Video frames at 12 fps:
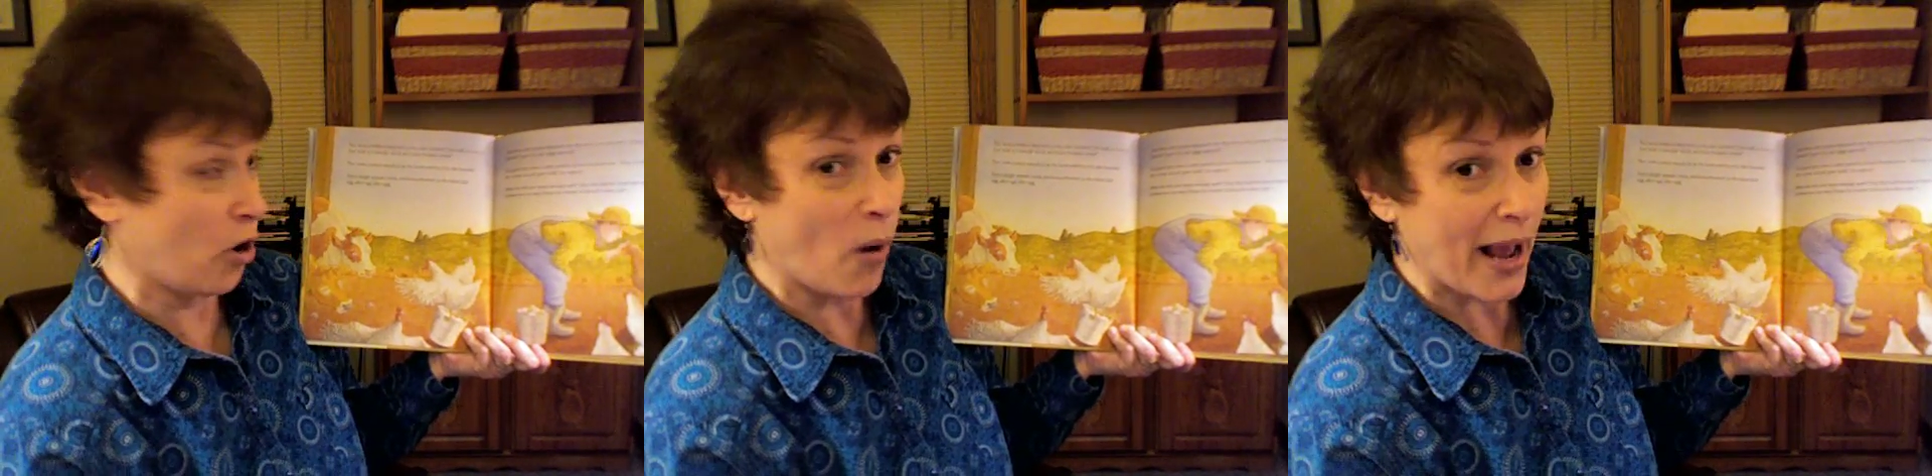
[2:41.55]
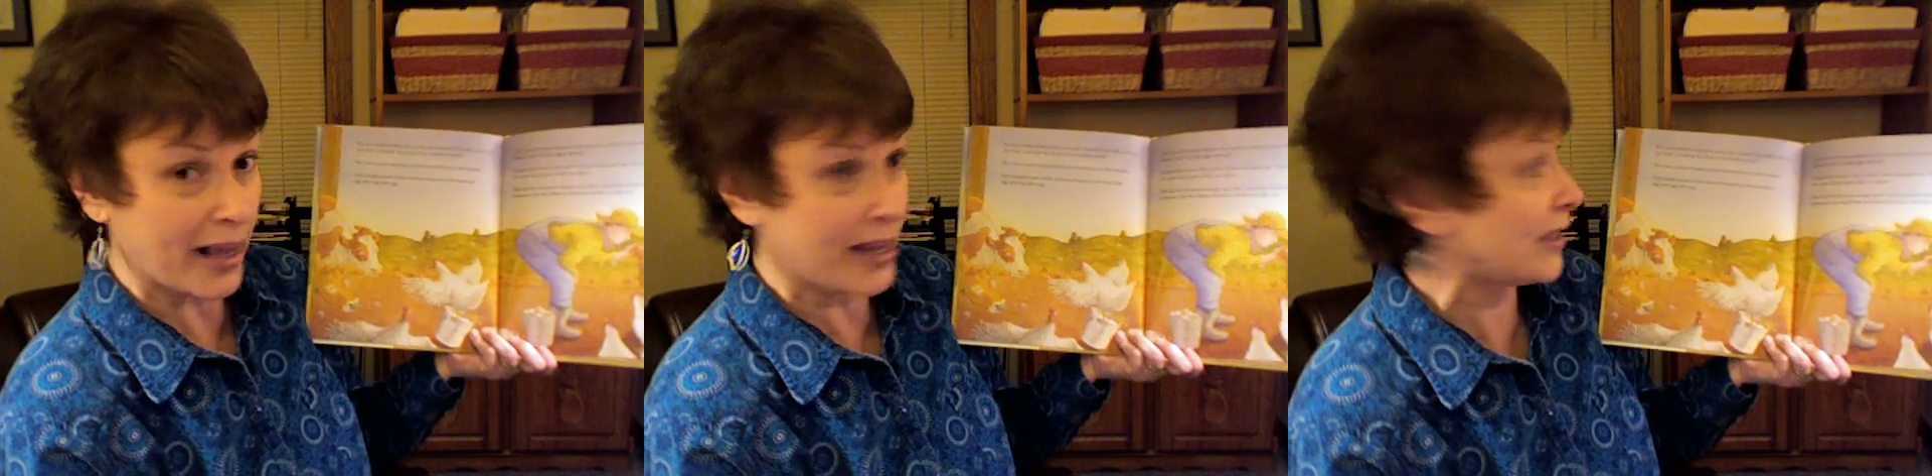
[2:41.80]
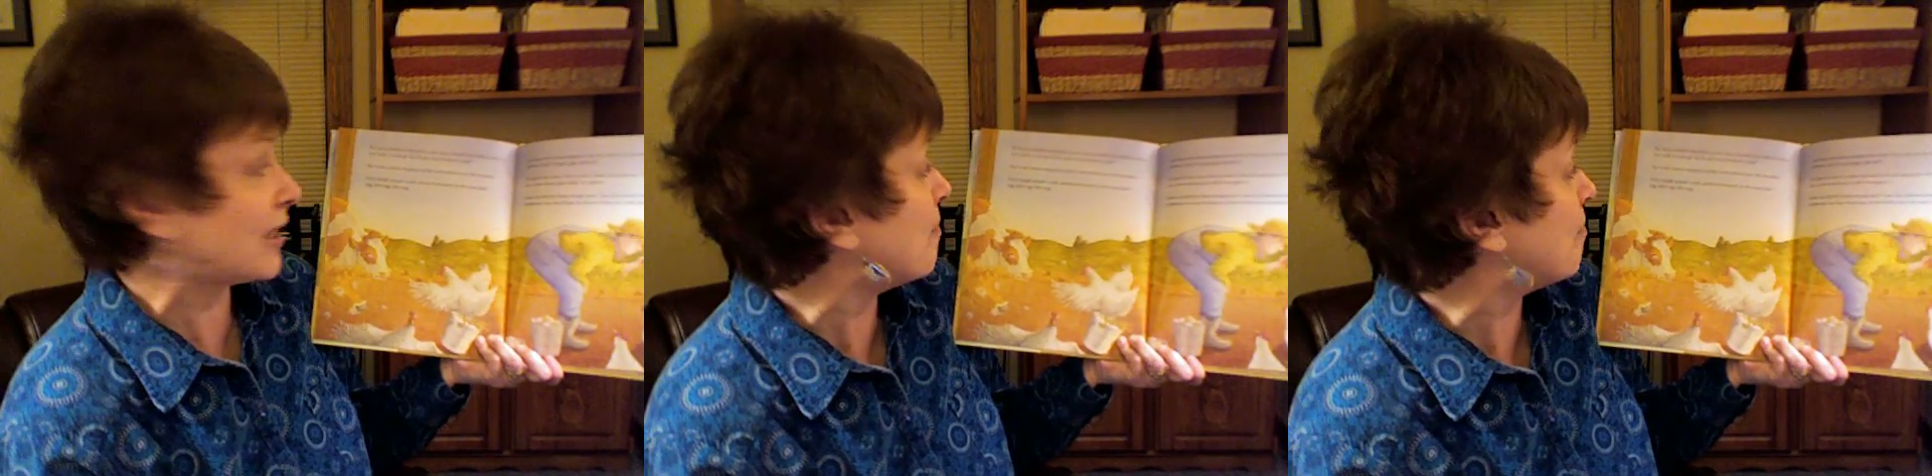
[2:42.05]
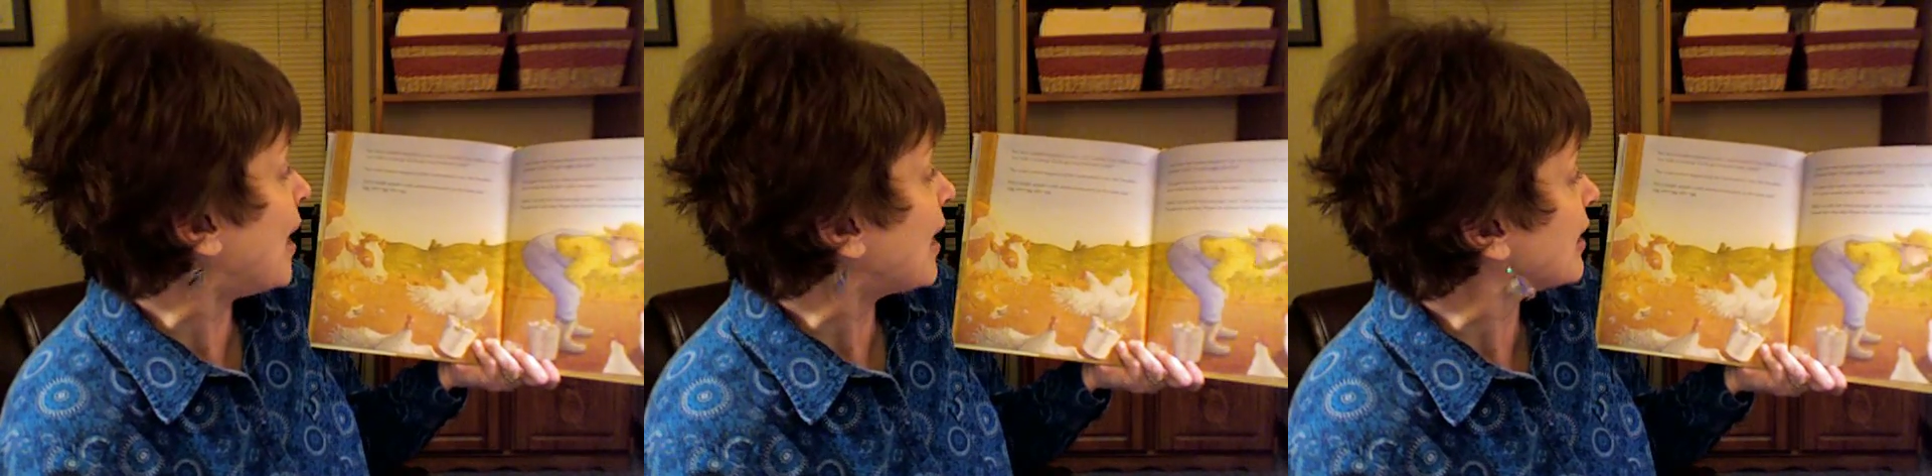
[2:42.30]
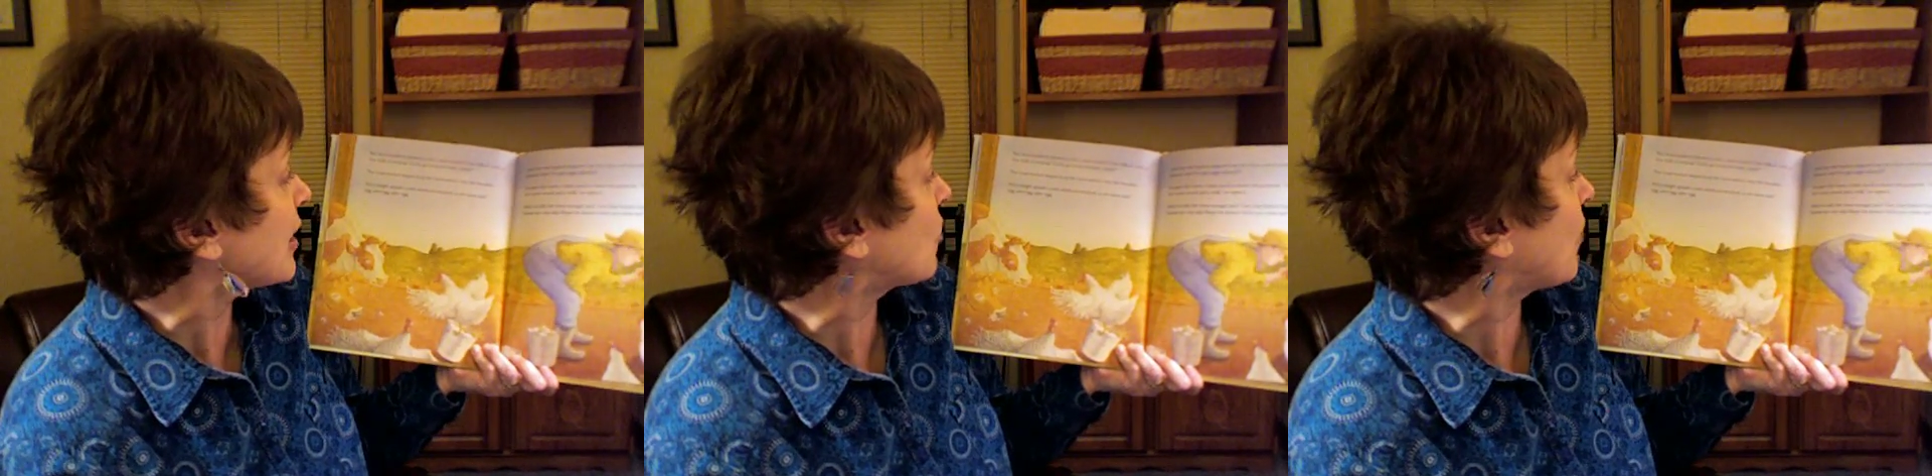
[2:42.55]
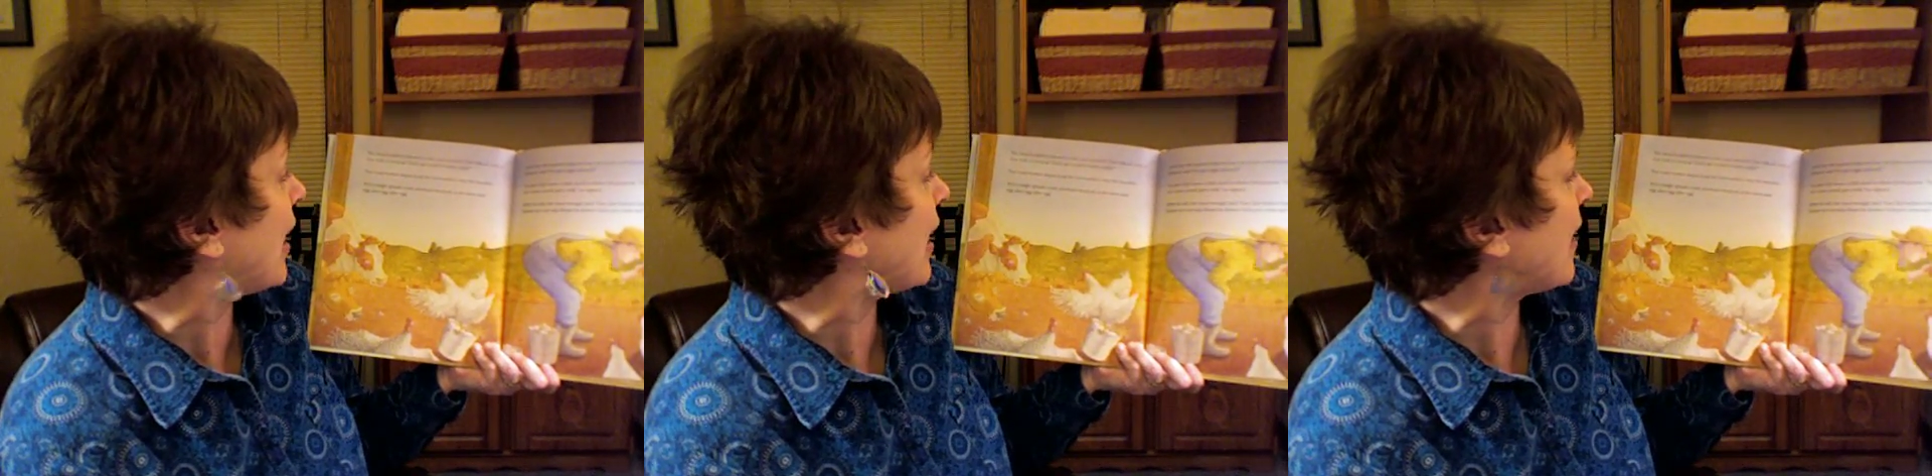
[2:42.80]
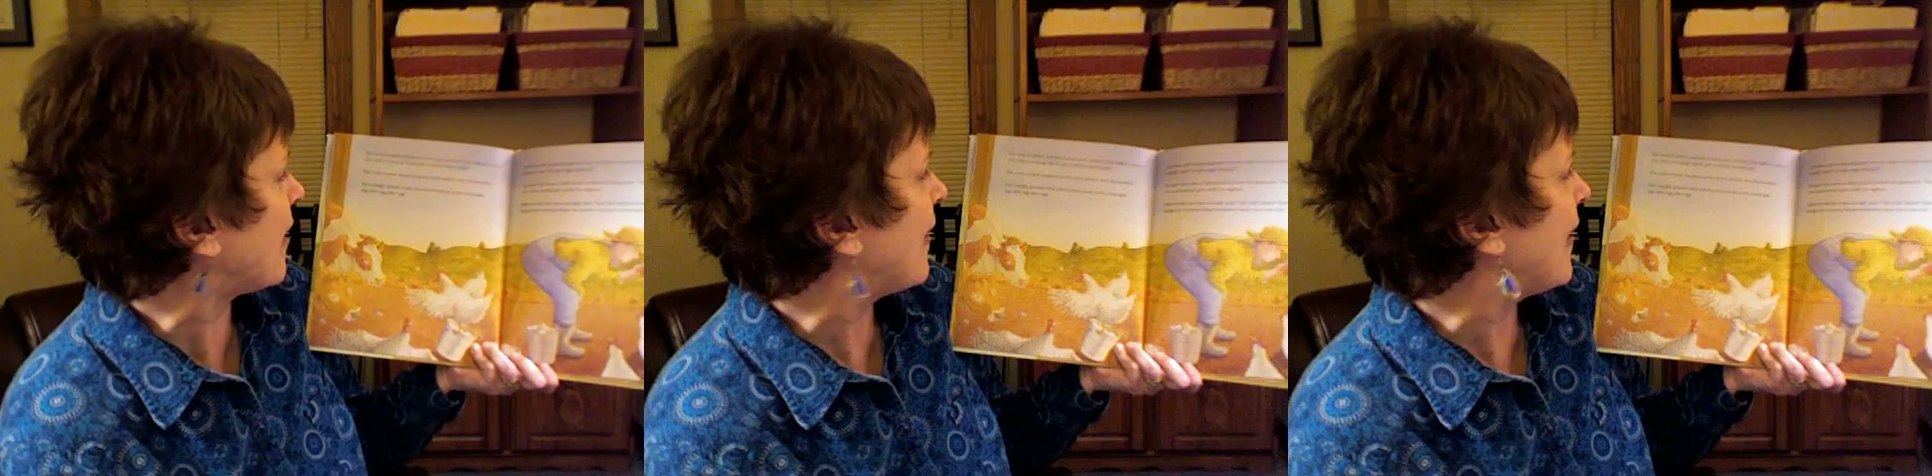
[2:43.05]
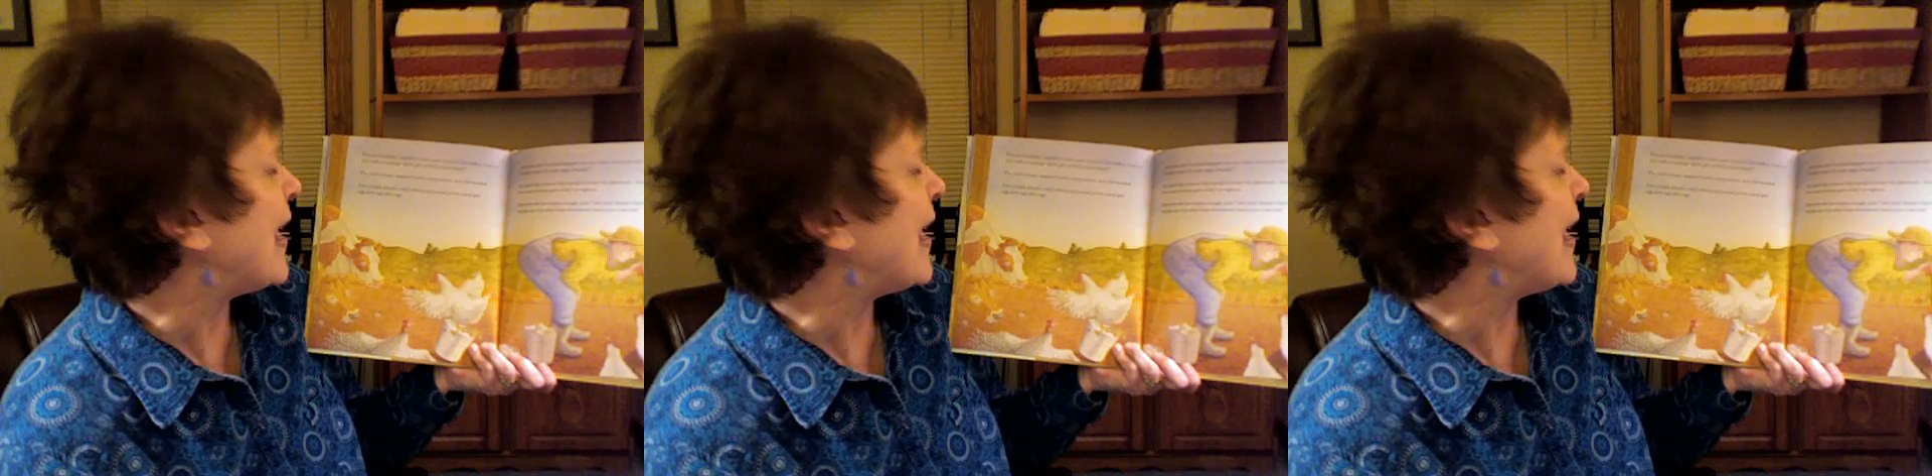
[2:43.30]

Quick, get some buckets ready.